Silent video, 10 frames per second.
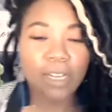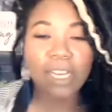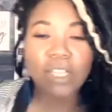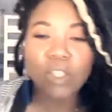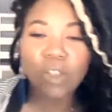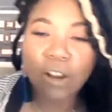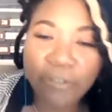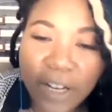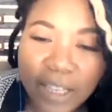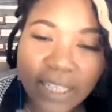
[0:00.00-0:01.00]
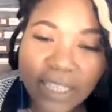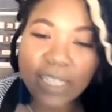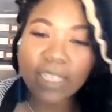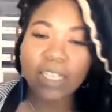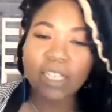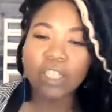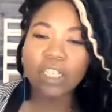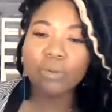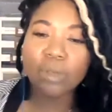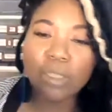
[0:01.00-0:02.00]
HR friend that says that
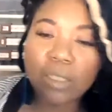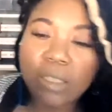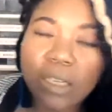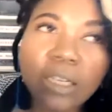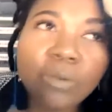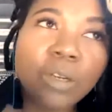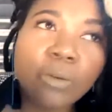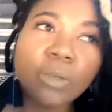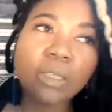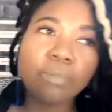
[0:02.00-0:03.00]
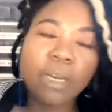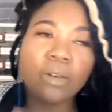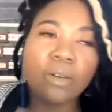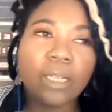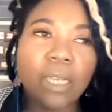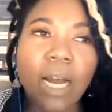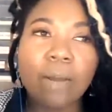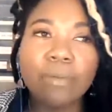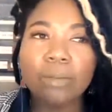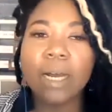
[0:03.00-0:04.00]
it was a better way to
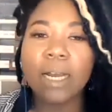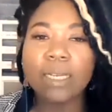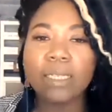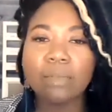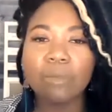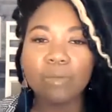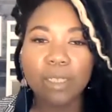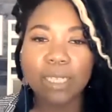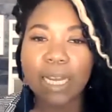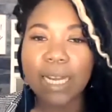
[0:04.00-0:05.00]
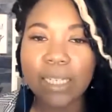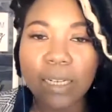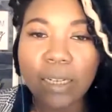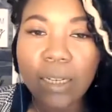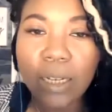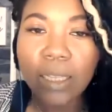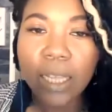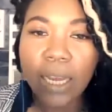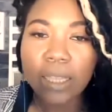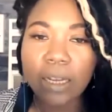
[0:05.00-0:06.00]
optimize some of the data
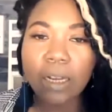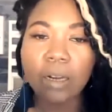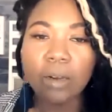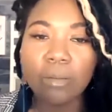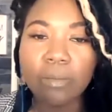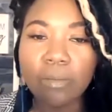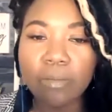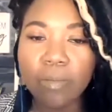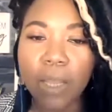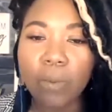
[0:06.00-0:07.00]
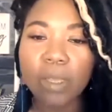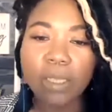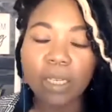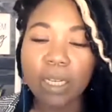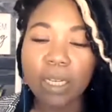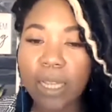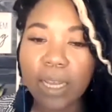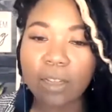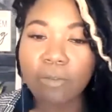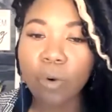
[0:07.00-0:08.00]
that they wanted to
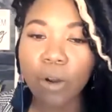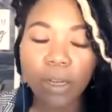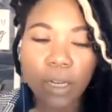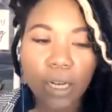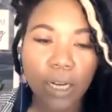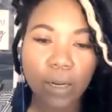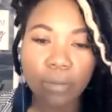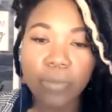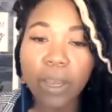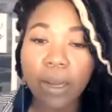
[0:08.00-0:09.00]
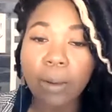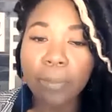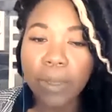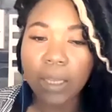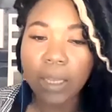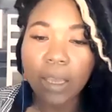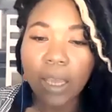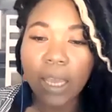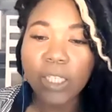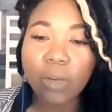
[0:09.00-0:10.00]
collect for their company.
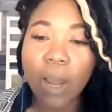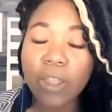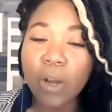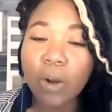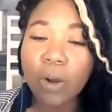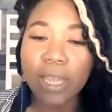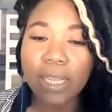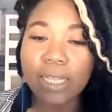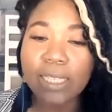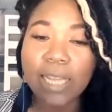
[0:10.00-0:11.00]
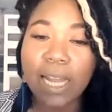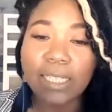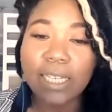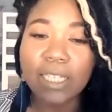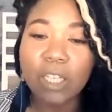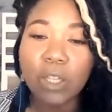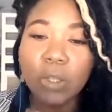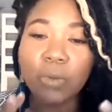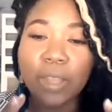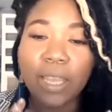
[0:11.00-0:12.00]
And so I know that it's not just the
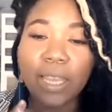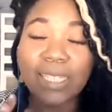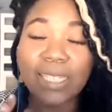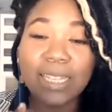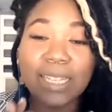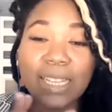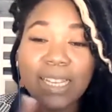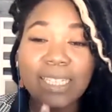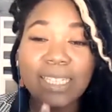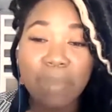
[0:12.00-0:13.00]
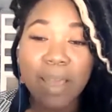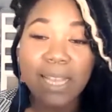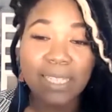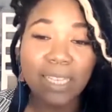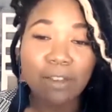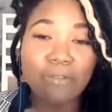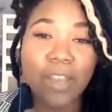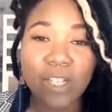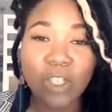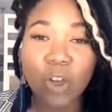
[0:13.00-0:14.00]
new thing; it's the best thing for
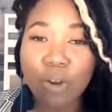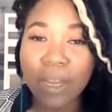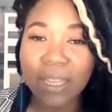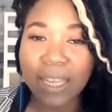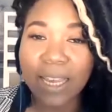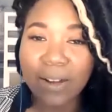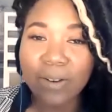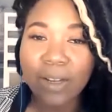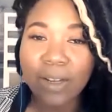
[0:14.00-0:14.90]
HR right now,